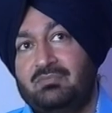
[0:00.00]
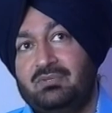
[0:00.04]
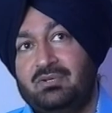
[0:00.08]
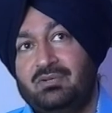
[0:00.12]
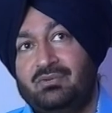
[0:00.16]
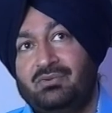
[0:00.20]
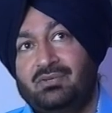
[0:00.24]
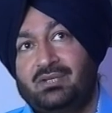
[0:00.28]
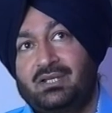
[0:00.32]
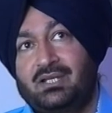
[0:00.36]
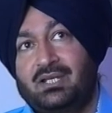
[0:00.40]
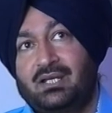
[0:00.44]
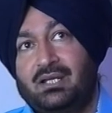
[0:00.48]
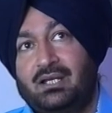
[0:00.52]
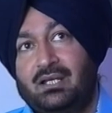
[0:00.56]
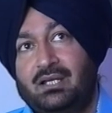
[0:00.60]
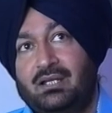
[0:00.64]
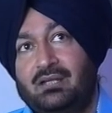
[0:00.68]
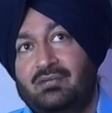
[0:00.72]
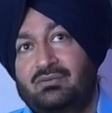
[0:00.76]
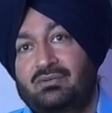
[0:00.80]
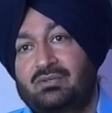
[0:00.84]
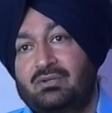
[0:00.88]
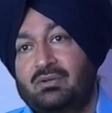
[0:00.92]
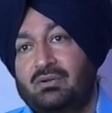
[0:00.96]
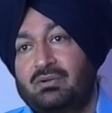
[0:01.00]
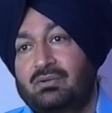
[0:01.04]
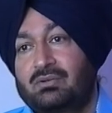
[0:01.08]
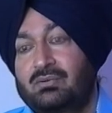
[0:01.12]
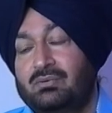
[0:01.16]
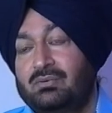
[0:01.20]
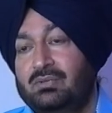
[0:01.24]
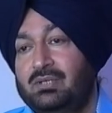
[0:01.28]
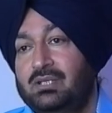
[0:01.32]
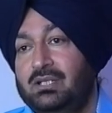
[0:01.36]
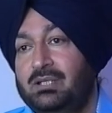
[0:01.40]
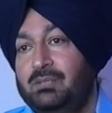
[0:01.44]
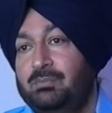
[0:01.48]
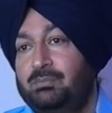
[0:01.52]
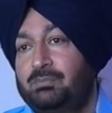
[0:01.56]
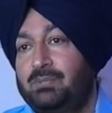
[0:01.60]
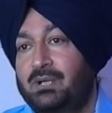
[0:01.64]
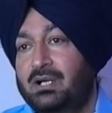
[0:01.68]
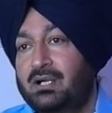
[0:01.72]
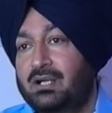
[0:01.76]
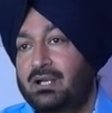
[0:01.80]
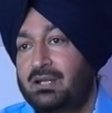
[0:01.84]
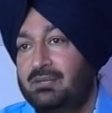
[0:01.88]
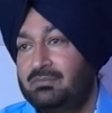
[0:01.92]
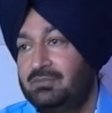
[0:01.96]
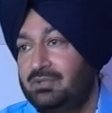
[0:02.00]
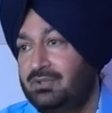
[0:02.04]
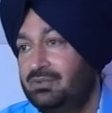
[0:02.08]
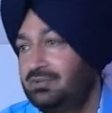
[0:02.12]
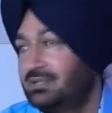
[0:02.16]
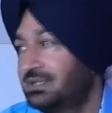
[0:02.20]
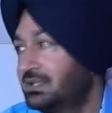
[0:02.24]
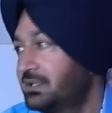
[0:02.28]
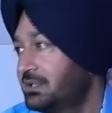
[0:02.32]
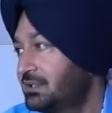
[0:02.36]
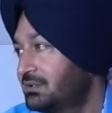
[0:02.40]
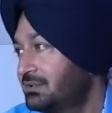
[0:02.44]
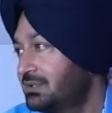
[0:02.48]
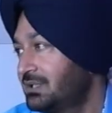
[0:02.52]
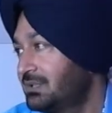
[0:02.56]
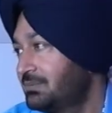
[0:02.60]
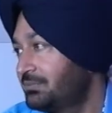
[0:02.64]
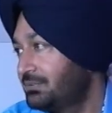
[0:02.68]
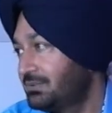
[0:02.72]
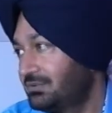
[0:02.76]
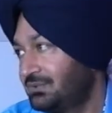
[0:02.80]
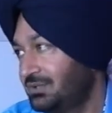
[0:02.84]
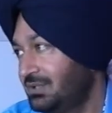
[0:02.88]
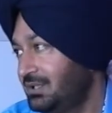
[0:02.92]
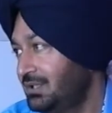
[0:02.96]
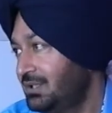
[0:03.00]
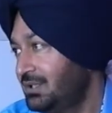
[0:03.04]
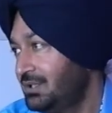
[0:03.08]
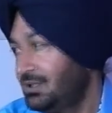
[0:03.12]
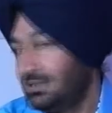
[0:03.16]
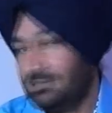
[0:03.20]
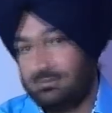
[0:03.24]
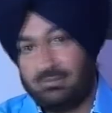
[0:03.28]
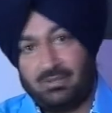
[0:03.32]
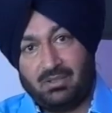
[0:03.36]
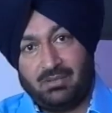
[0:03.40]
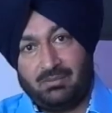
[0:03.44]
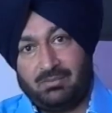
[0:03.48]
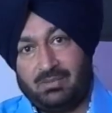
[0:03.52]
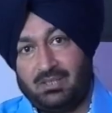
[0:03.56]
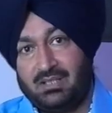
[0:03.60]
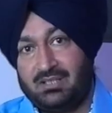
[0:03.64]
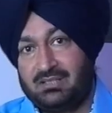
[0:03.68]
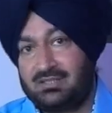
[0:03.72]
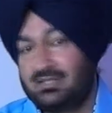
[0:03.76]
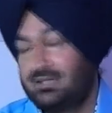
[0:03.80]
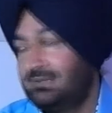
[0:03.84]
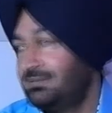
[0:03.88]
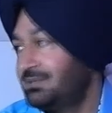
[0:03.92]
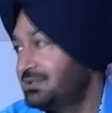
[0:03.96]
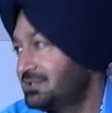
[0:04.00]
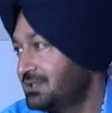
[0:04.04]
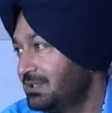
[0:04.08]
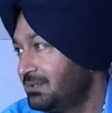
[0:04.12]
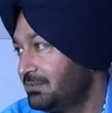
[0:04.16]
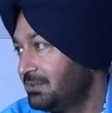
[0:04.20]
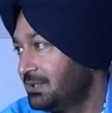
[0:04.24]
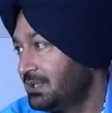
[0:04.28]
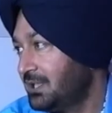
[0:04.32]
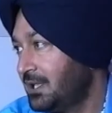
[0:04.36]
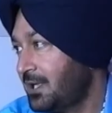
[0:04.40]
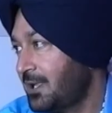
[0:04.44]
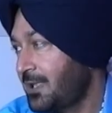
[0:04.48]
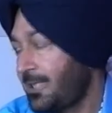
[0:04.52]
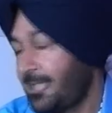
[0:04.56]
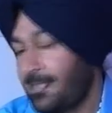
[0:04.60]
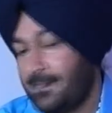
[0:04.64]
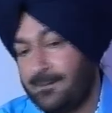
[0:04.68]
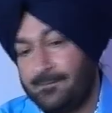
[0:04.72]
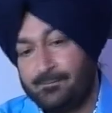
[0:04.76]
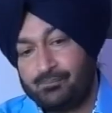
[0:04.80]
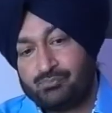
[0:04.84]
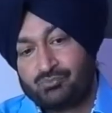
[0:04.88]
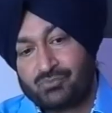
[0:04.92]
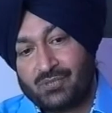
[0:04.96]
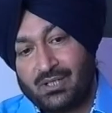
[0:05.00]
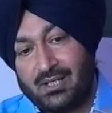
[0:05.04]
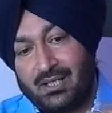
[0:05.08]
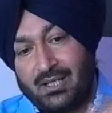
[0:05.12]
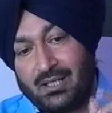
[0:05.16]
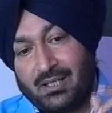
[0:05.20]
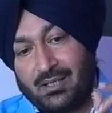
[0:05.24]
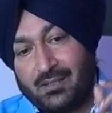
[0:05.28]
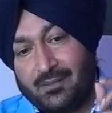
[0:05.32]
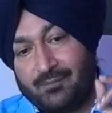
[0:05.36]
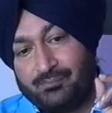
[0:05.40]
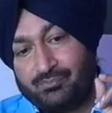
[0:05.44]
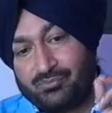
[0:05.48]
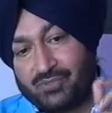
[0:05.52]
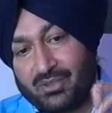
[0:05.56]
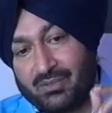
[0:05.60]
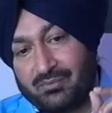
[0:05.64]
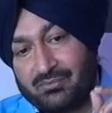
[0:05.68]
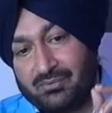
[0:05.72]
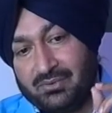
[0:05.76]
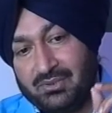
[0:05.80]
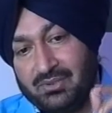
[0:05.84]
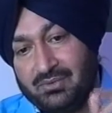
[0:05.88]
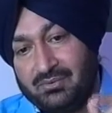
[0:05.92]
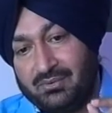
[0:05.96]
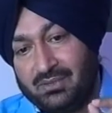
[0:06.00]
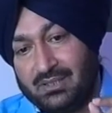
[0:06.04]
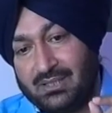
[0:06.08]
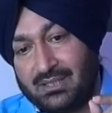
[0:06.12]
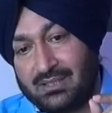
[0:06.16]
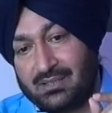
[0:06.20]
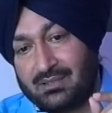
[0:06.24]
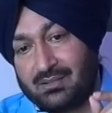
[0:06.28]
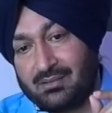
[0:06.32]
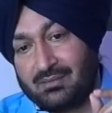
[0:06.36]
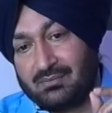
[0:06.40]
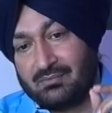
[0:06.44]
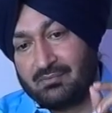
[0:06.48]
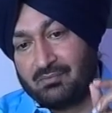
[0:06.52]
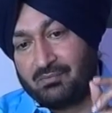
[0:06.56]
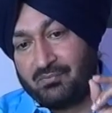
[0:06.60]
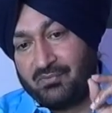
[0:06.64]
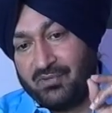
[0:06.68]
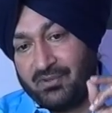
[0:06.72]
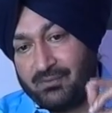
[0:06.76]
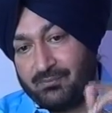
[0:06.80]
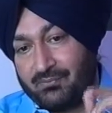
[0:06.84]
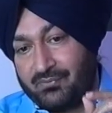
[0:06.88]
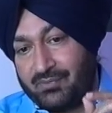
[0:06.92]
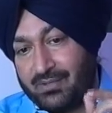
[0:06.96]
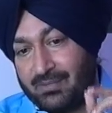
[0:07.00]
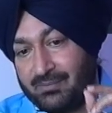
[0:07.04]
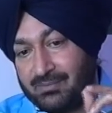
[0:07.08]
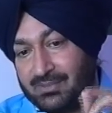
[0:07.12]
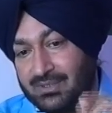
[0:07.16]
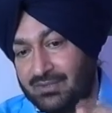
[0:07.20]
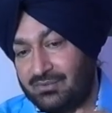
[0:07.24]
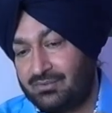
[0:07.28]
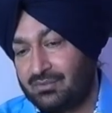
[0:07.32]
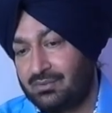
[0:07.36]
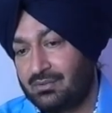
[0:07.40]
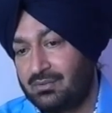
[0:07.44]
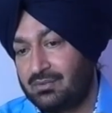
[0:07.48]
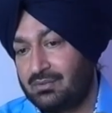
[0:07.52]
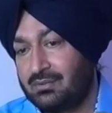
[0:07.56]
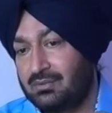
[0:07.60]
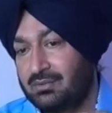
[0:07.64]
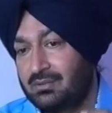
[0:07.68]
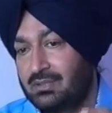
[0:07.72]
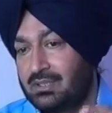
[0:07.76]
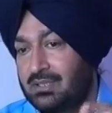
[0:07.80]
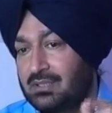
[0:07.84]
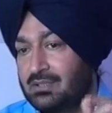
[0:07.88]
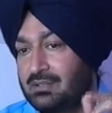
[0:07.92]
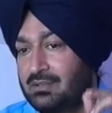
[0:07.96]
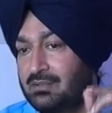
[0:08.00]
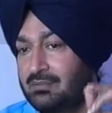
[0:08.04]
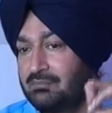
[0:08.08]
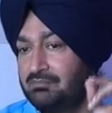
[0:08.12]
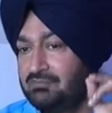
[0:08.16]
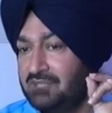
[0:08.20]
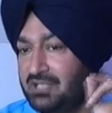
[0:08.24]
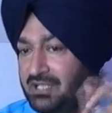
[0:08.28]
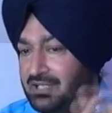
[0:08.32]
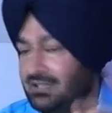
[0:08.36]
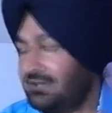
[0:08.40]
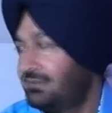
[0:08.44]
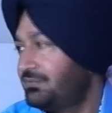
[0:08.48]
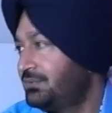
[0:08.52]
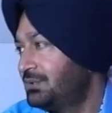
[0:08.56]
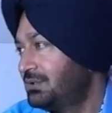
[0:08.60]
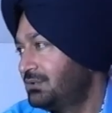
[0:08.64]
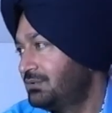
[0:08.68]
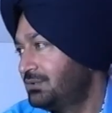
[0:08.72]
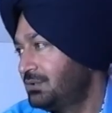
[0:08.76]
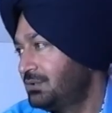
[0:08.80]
music hai it's not only bhangra music ke sirf assi balle balle shaba shaba hi hai we doing like a family song and a meaningful